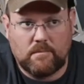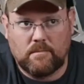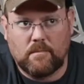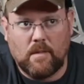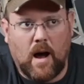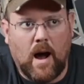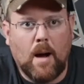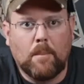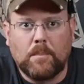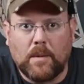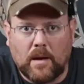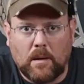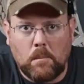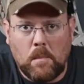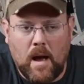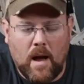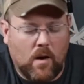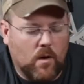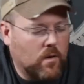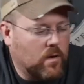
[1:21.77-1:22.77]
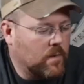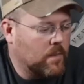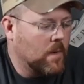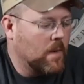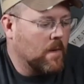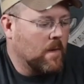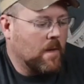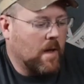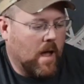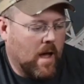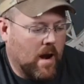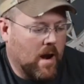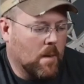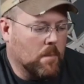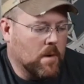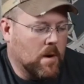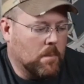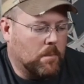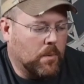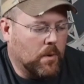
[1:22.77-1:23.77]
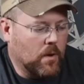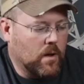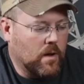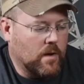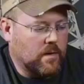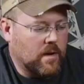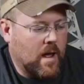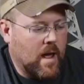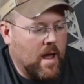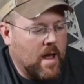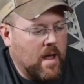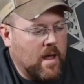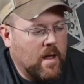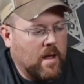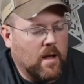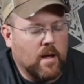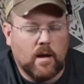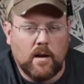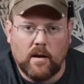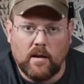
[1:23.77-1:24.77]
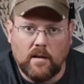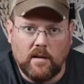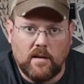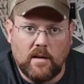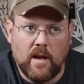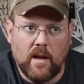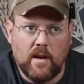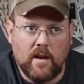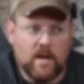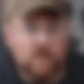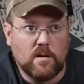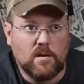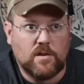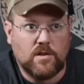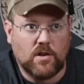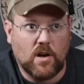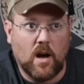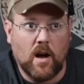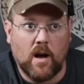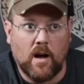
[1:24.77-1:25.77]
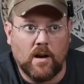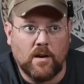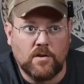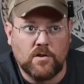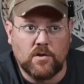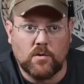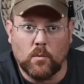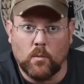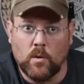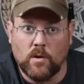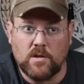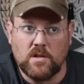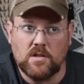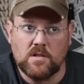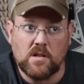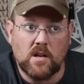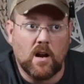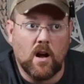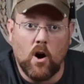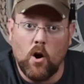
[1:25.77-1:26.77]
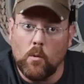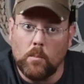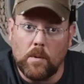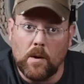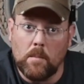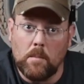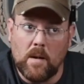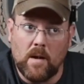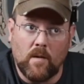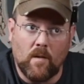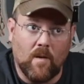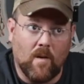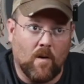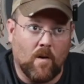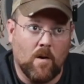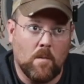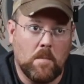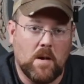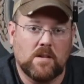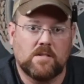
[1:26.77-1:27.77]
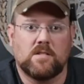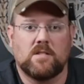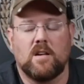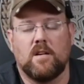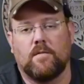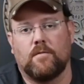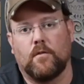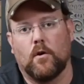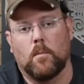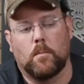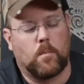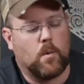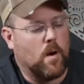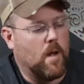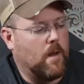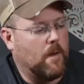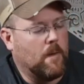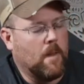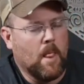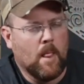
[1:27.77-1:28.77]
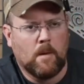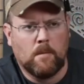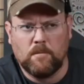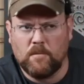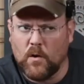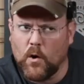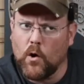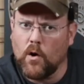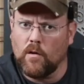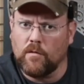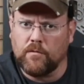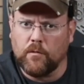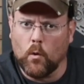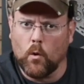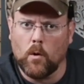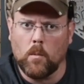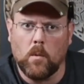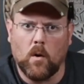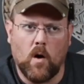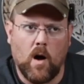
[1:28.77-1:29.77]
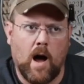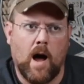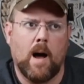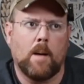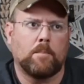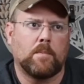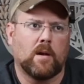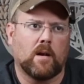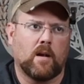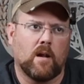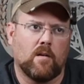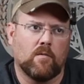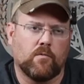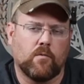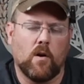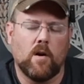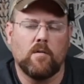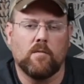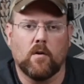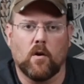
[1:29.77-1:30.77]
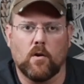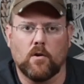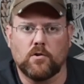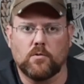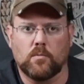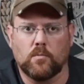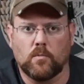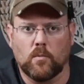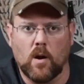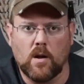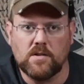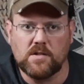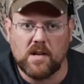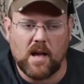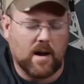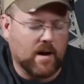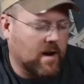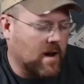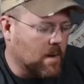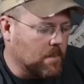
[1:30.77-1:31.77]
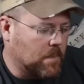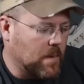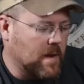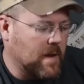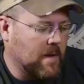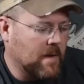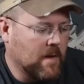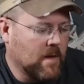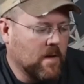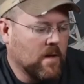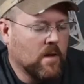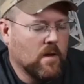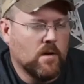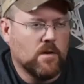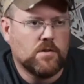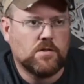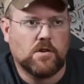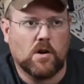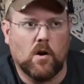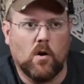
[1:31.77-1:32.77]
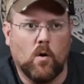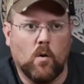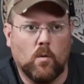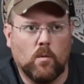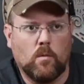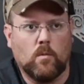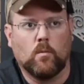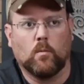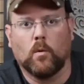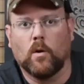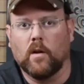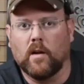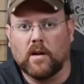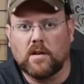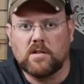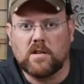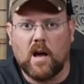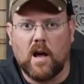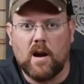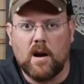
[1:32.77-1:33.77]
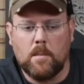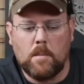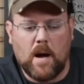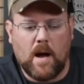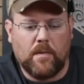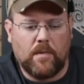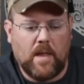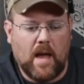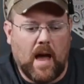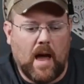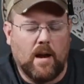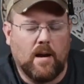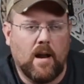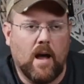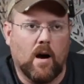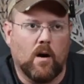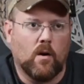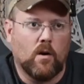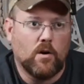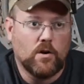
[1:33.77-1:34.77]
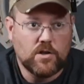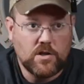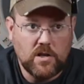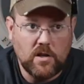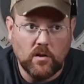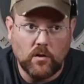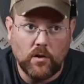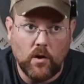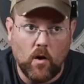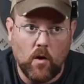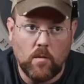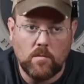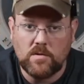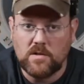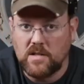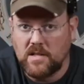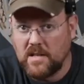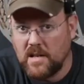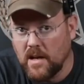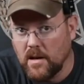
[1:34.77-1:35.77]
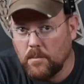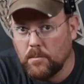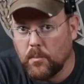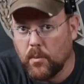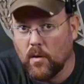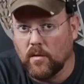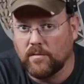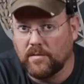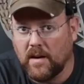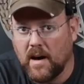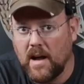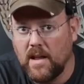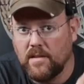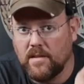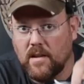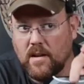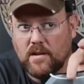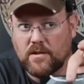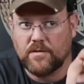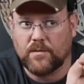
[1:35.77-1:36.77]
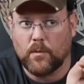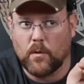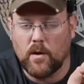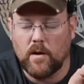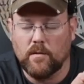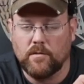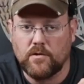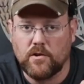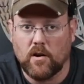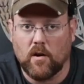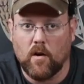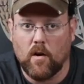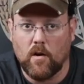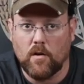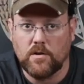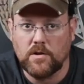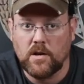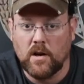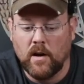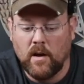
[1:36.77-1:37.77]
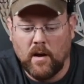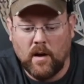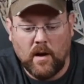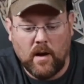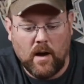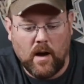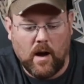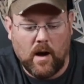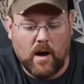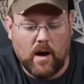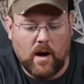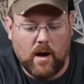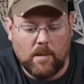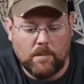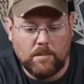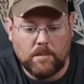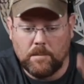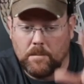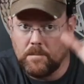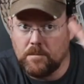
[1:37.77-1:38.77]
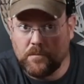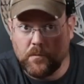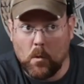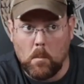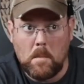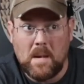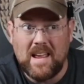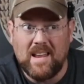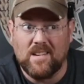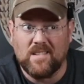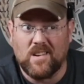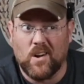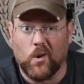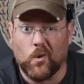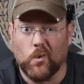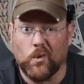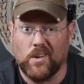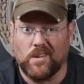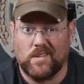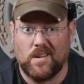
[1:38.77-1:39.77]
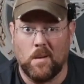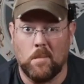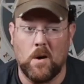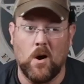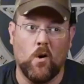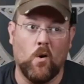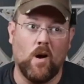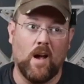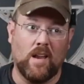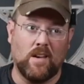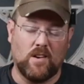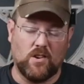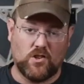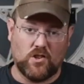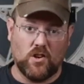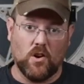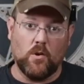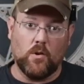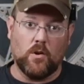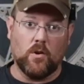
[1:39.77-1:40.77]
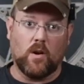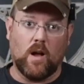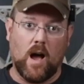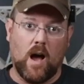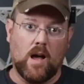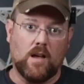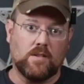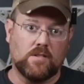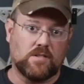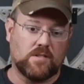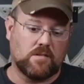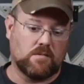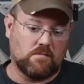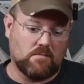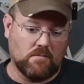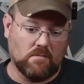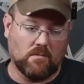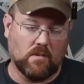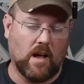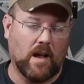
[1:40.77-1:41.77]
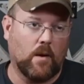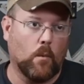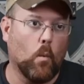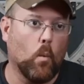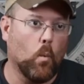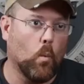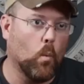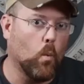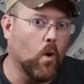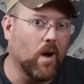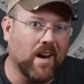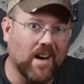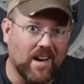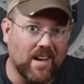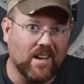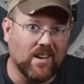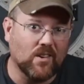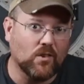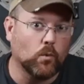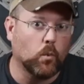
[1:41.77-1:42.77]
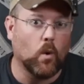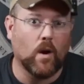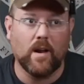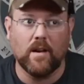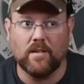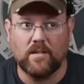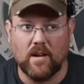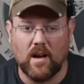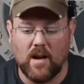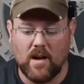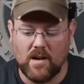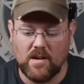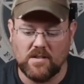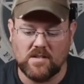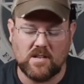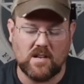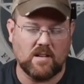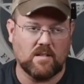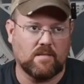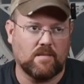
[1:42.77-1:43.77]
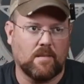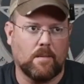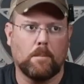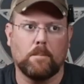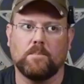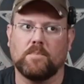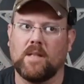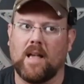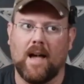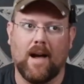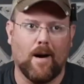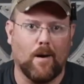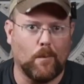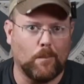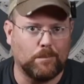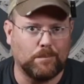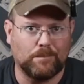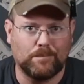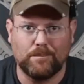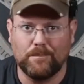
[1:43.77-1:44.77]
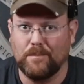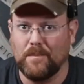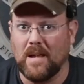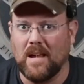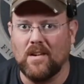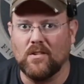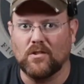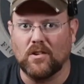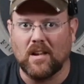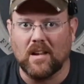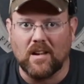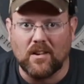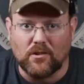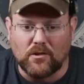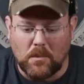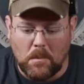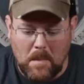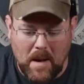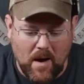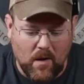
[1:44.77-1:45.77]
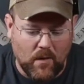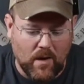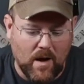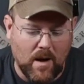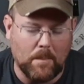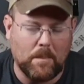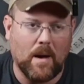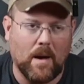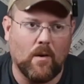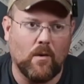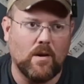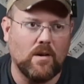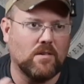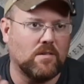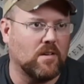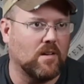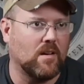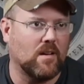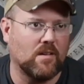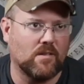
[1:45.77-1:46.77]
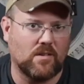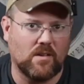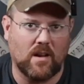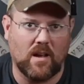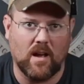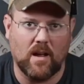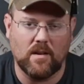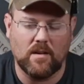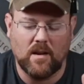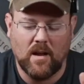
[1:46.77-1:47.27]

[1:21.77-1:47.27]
optic mount, and I'm going to put a Gideon Judge, which is an open emitter RMSC footprint, very affordable optic, and a friend of ours runs that company. So real excited about that. Now, Shield Arms did provide this free of charge. For me and Daryl to demo and to show you guys like what it is, what it does, how easy it is to mount up, how easy it is to get